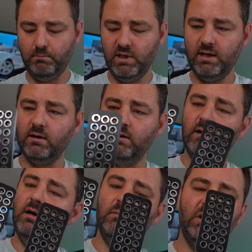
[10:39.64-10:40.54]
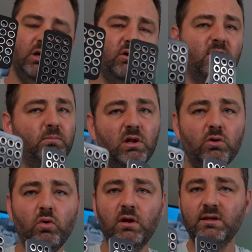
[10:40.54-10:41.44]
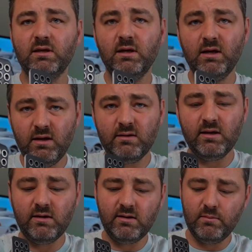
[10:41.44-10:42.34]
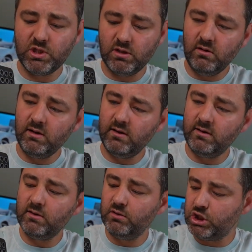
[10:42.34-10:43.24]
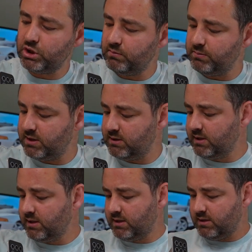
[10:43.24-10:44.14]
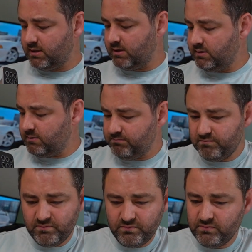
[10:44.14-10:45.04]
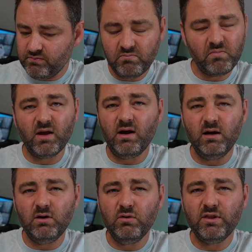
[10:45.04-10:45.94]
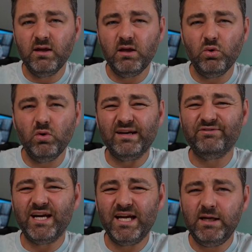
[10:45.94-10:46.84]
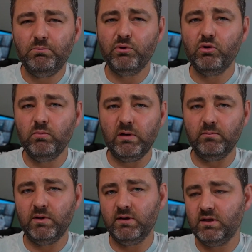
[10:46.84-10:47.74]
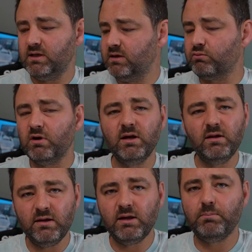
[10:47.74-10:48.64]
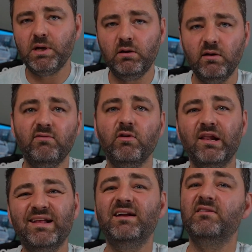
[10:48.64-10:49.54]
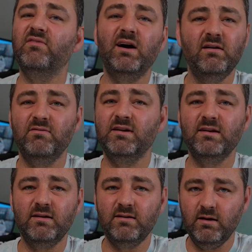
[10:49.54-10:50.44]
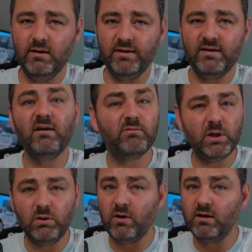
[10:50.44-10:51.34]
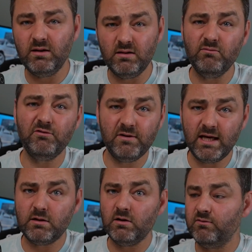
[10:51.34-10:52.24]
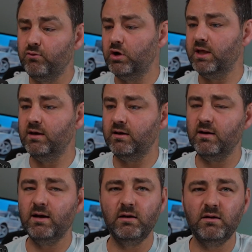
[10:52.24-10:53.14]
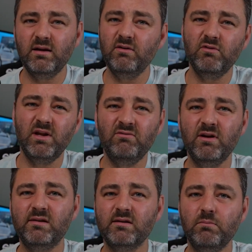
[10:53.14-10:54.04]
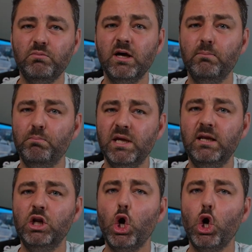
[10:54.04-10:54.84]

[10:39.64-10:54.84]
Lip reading: Yeah, but no, the build quality is exceptional, and so it should be. And I don't think you will have any problems running these pedals for the next 5-6 years. I've been running them flat out for a year and they've never skipped a beat